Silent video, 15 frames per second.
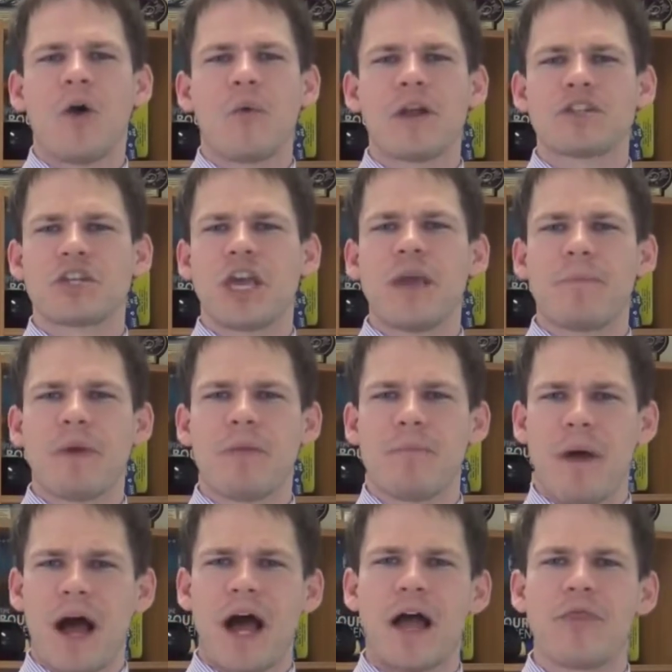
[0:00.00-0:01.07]
Which keep in
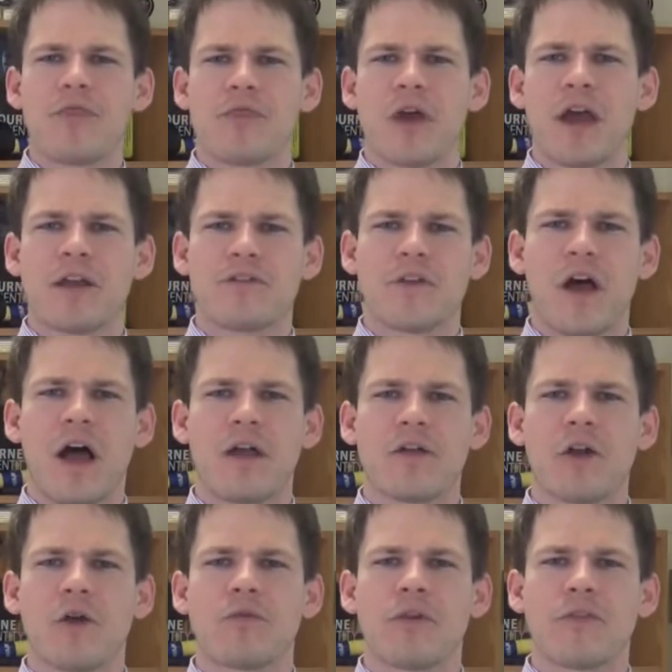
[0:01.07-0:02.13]
mind that,
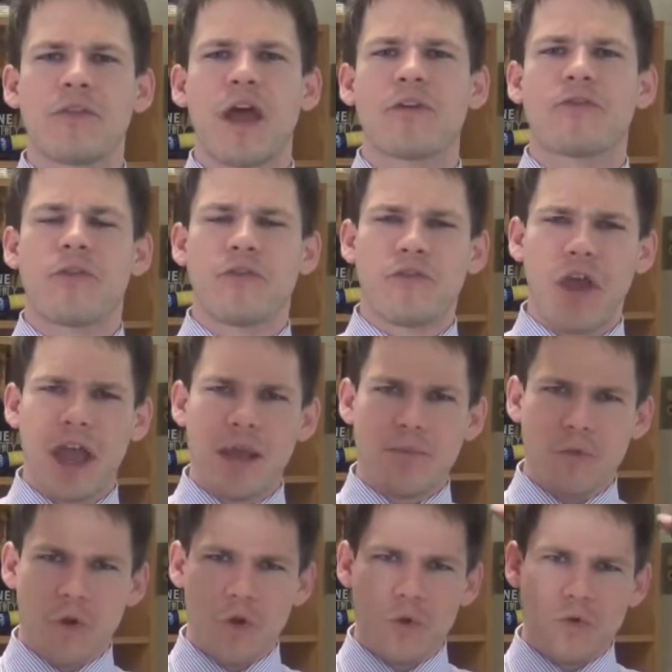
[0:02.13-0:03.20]
this has the
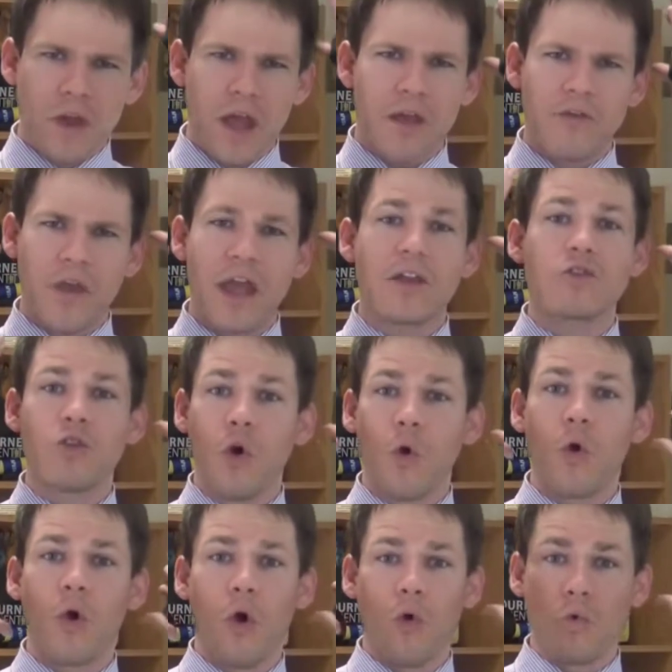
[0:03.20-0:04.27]
same root as a
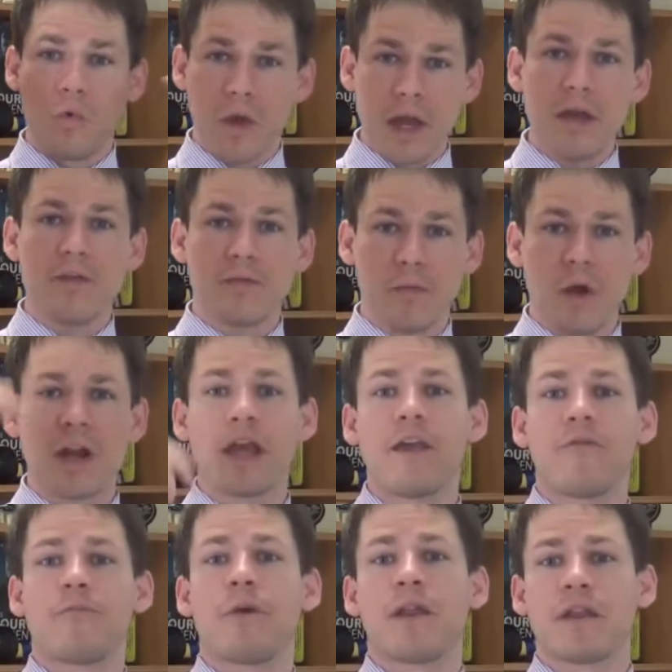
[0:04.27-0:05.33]
laurel wreath, what he
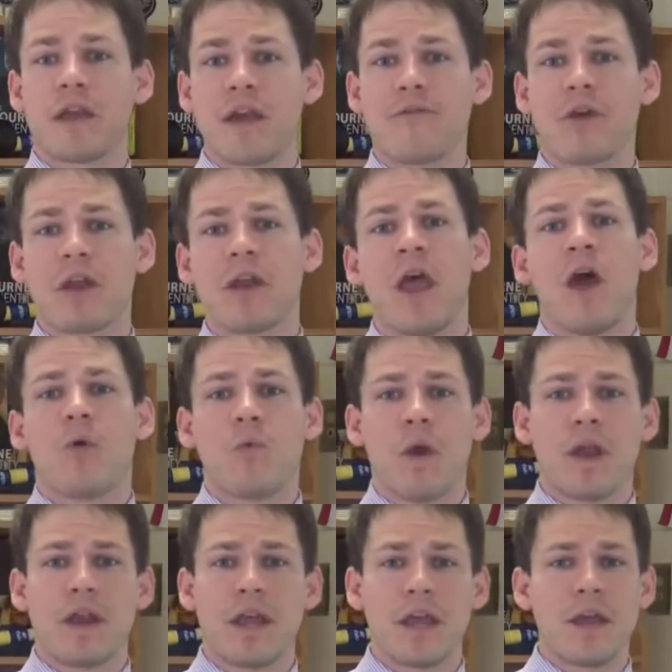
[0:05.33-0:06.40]
had been given
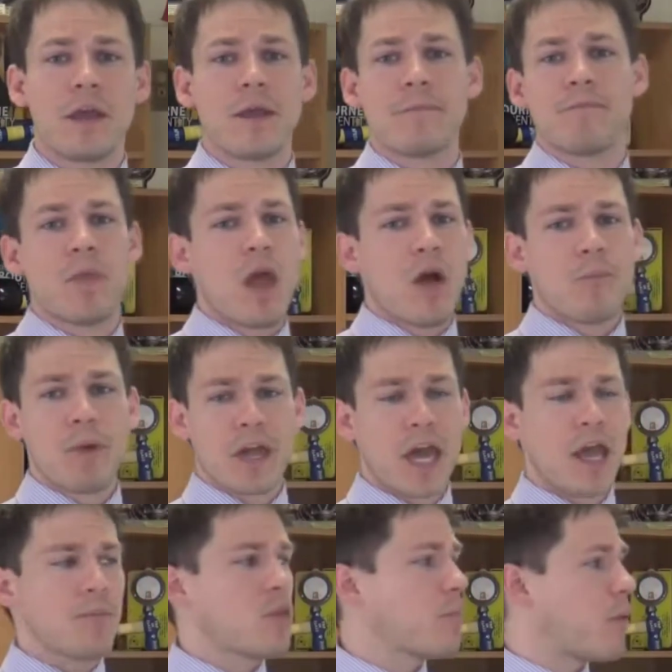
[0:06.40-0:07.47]
when he
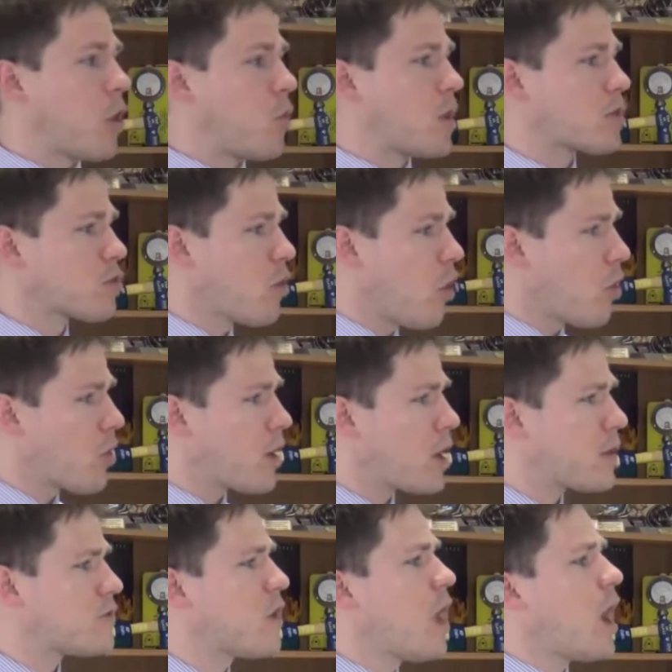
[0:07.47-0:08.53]
became the poet
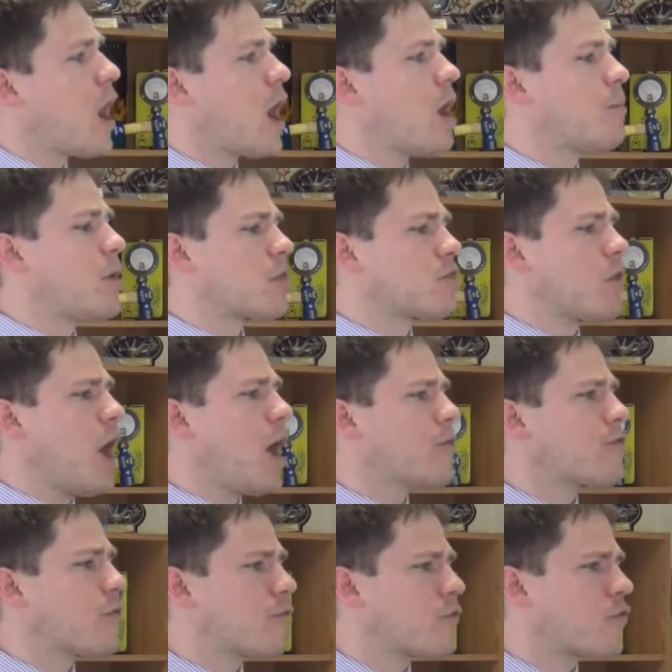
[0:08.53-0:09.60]
laureate, but
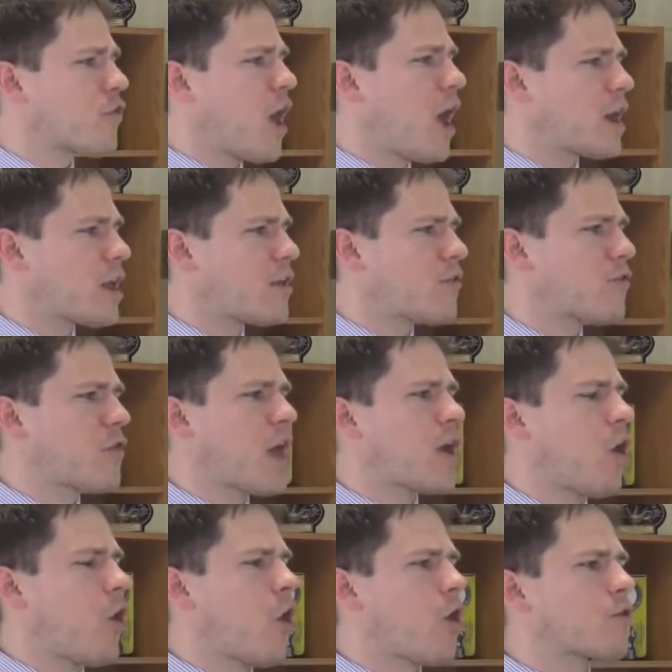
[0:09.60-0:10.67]
lots of sonnets
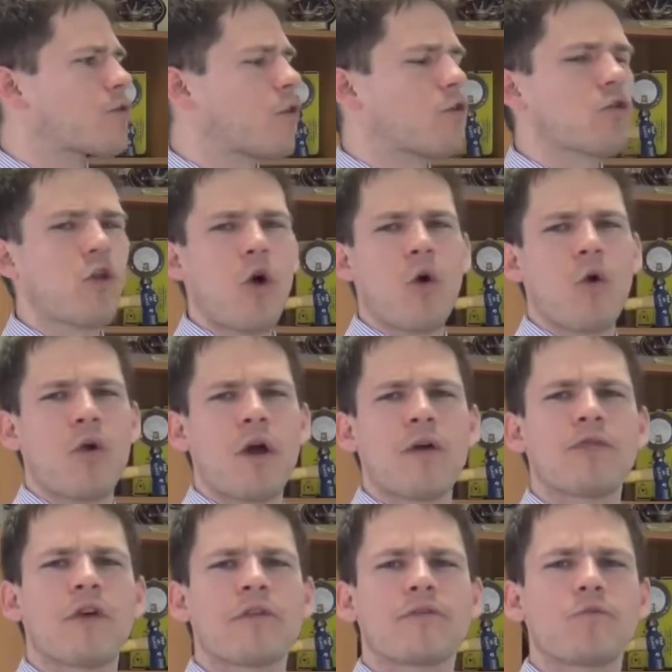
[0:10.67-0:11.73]
that are to Laura,
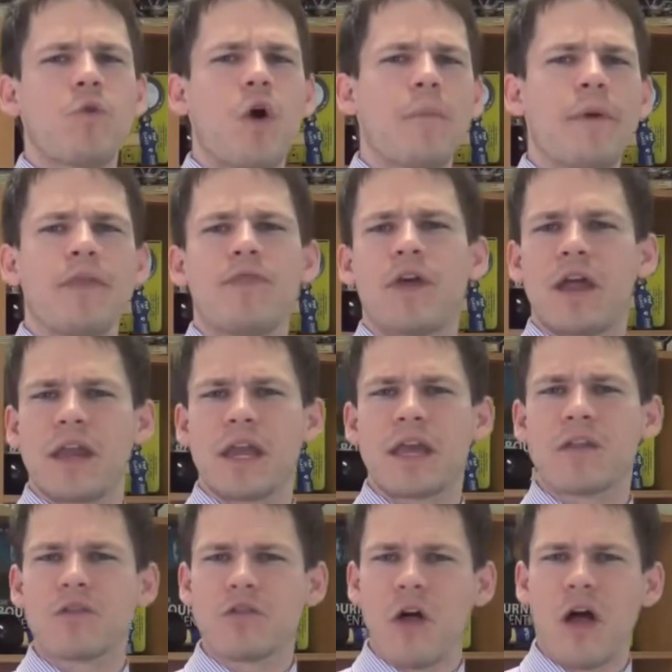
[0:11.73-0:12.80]
this woman that
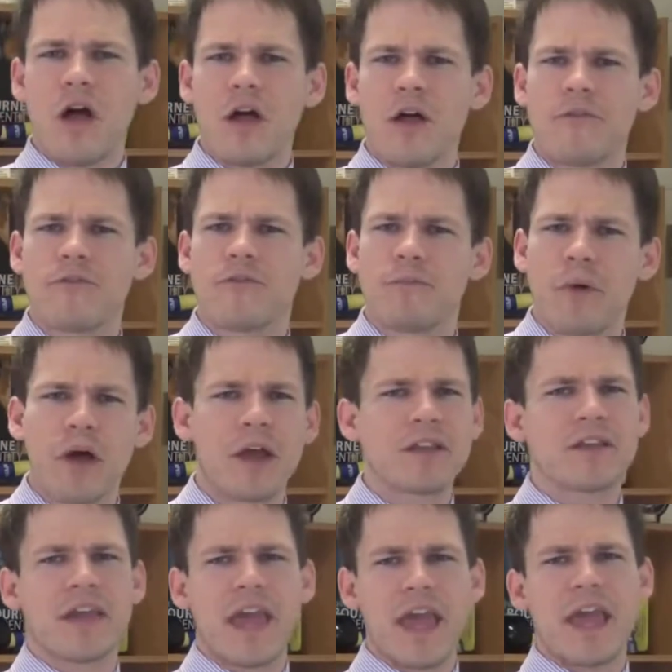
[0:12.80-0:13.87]
he loves
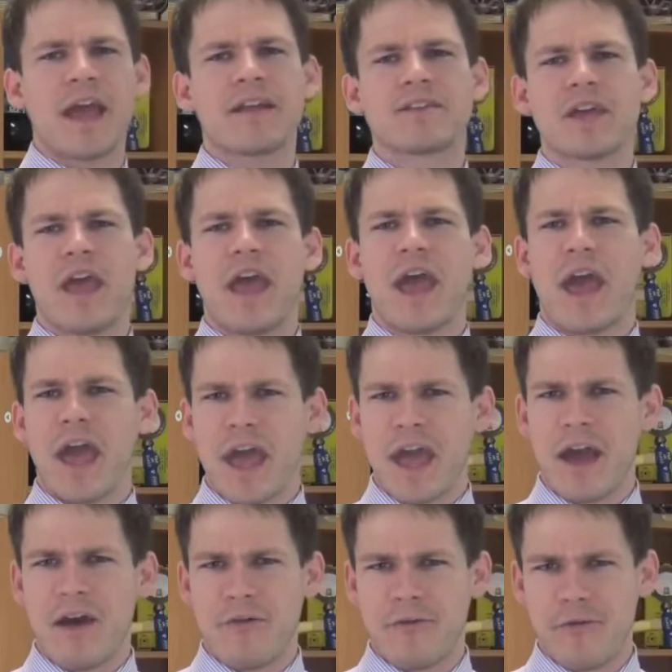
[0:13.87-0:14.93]
but can't
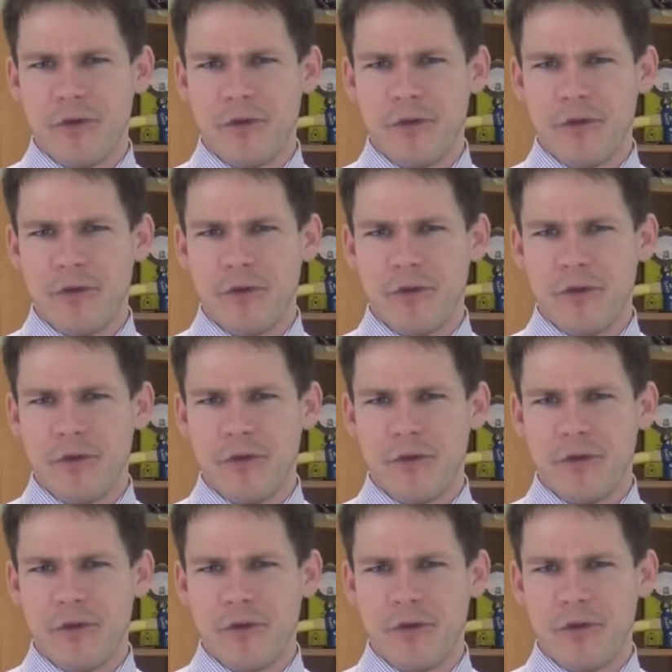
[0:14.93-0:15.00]
have.